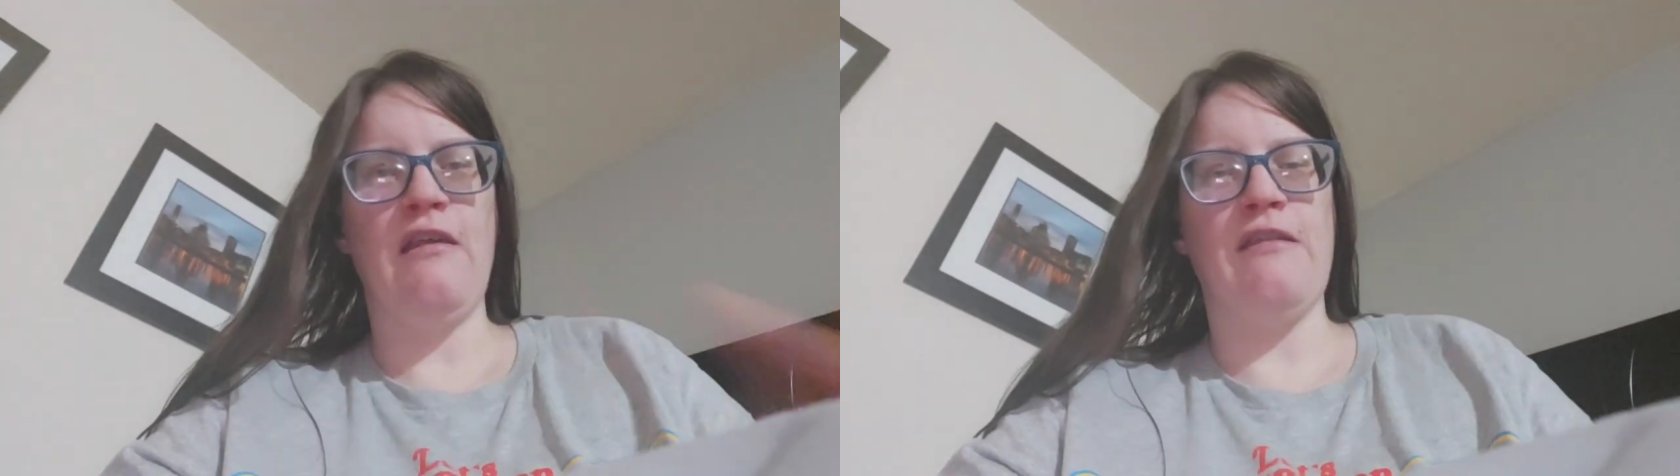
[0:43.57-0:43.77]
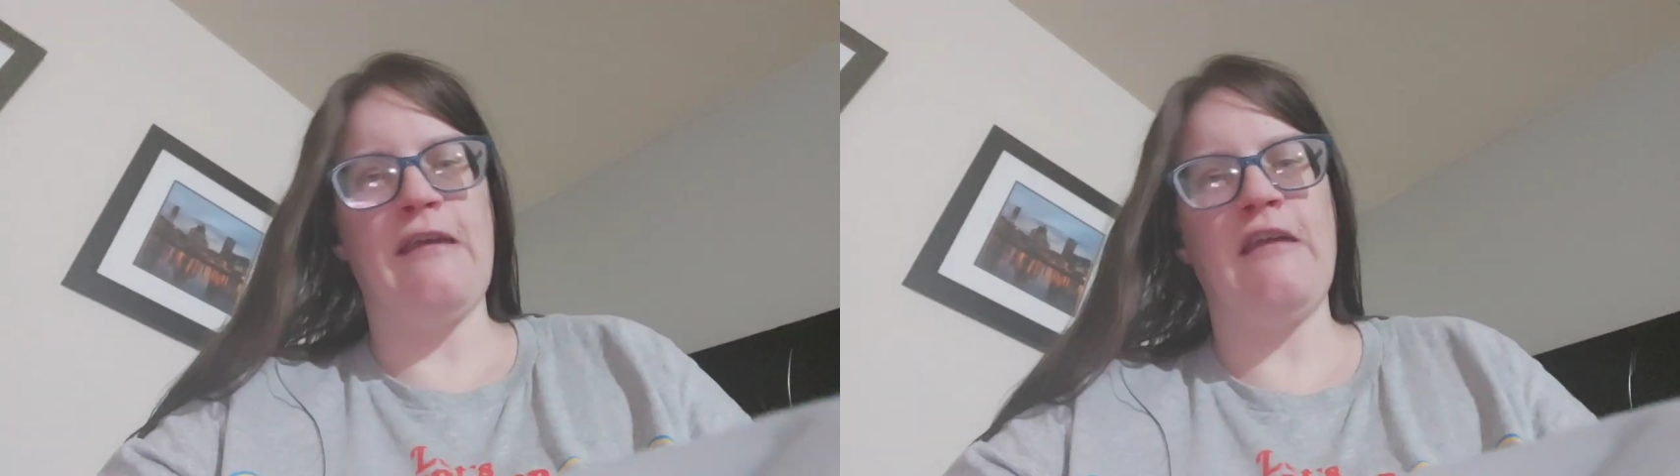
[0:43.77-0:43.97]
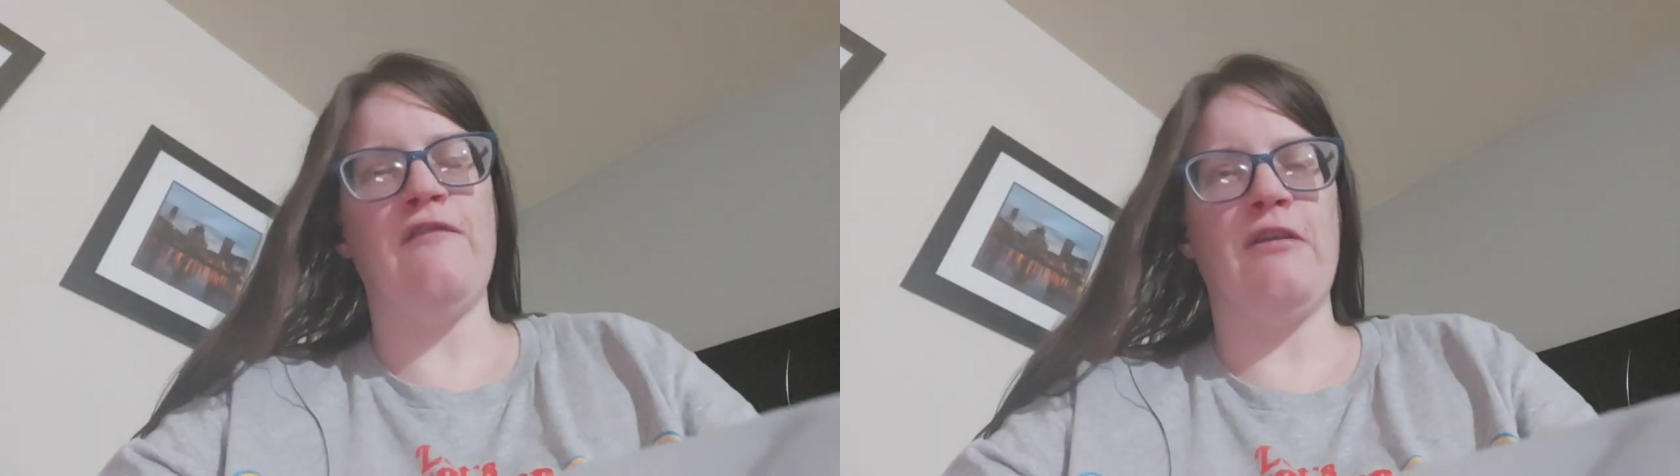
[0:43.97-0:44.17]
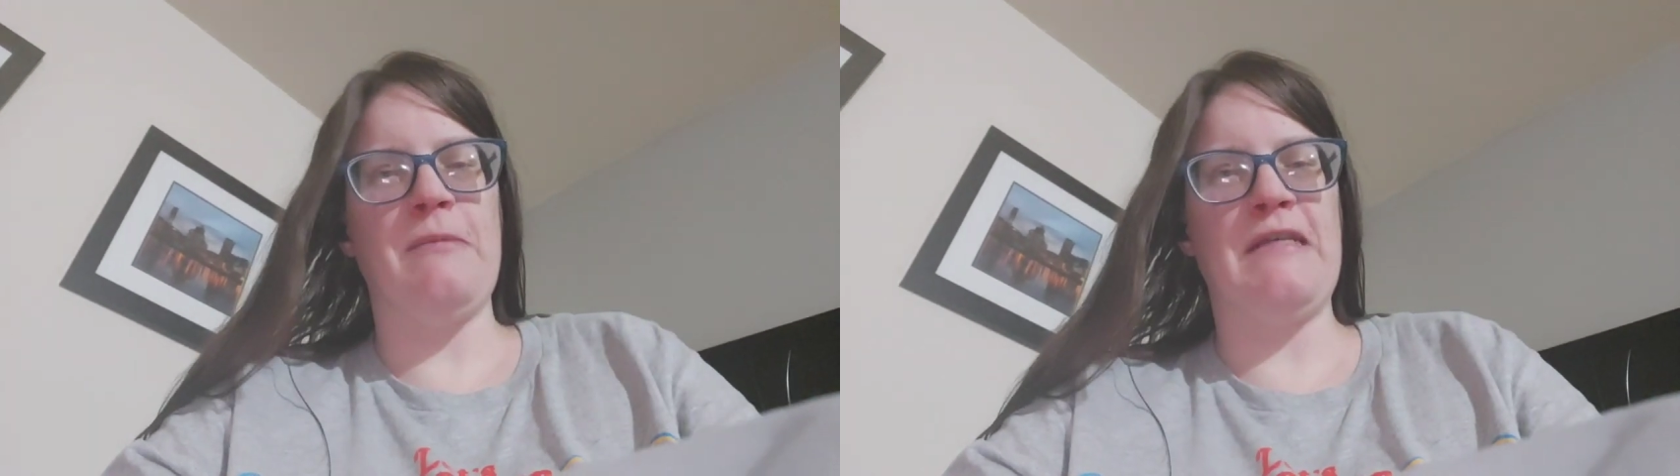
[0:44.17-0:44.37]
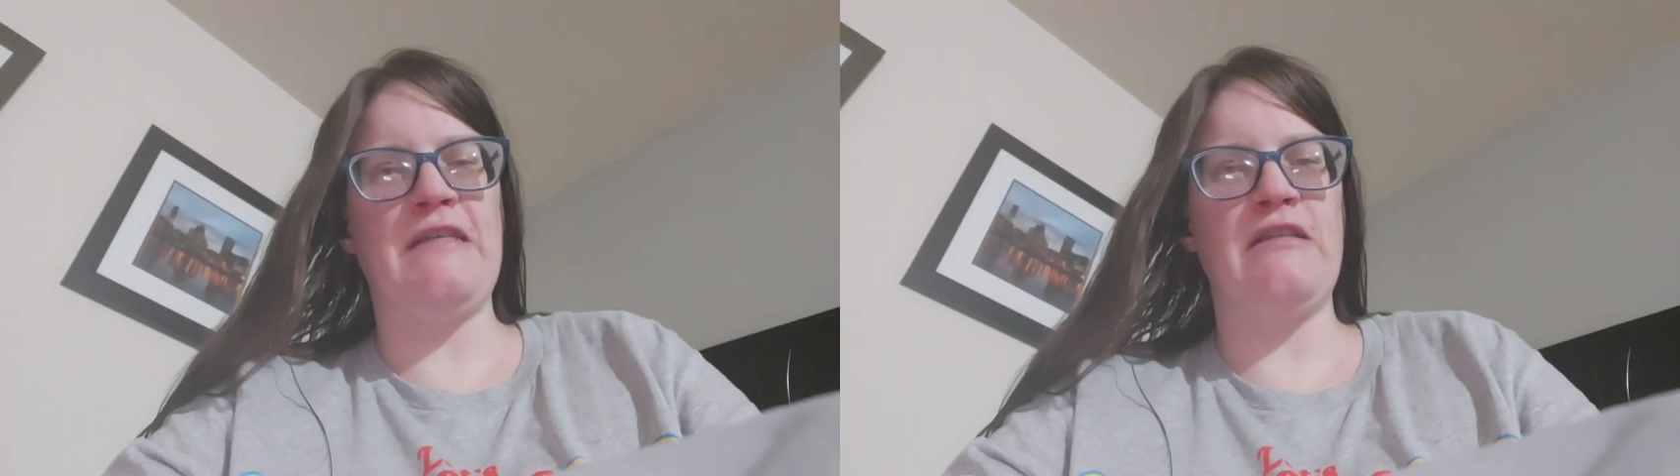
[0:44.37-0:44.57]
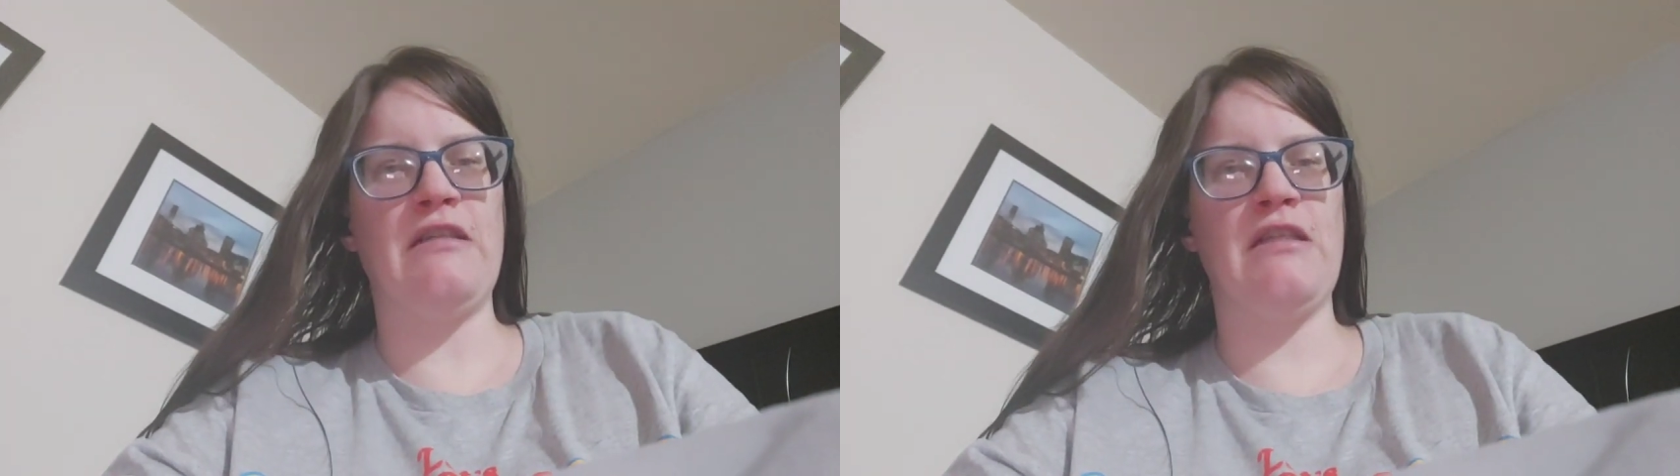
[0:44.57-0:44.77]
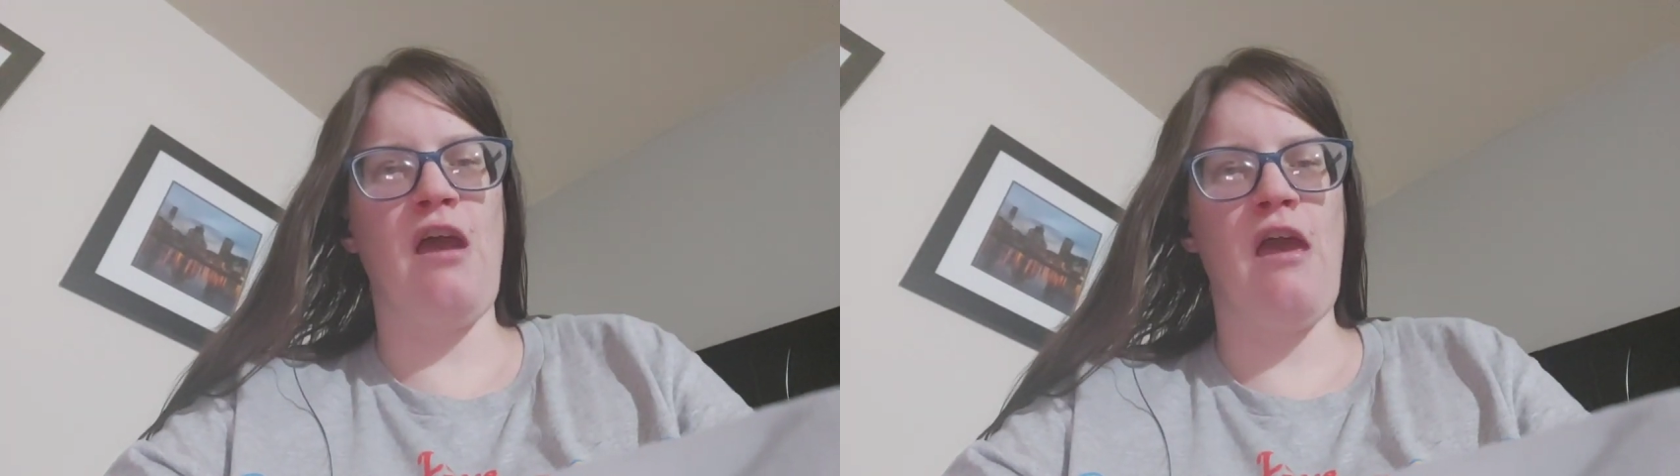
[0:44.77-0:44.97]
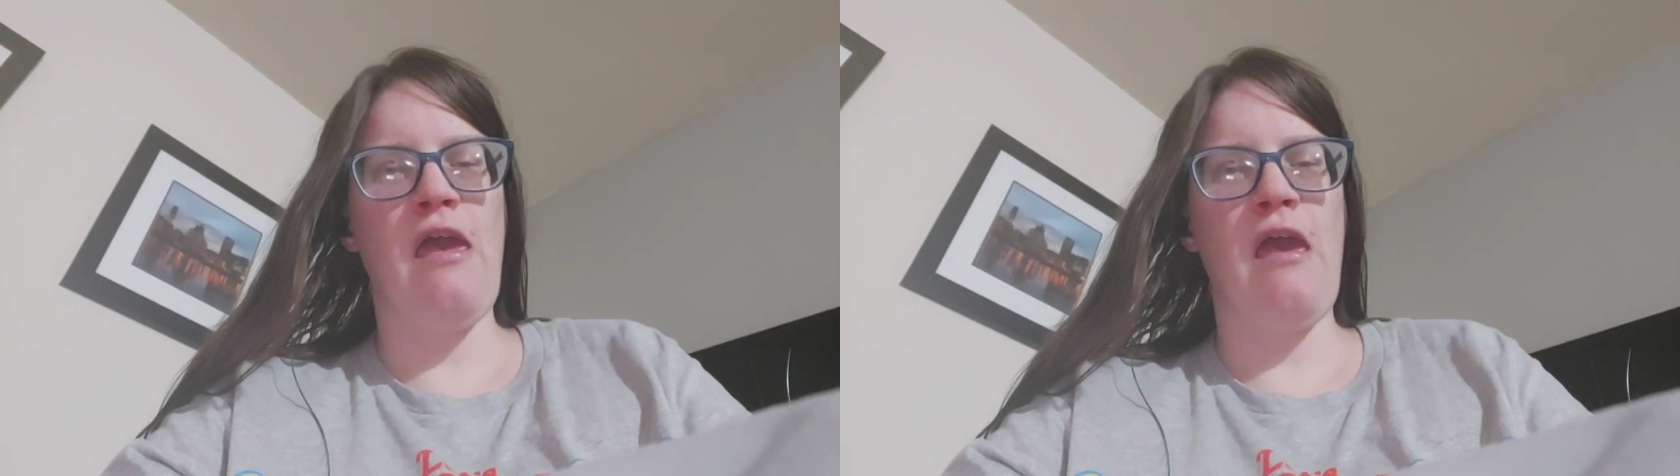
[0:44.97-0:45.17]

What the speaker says: Thank you for your patience.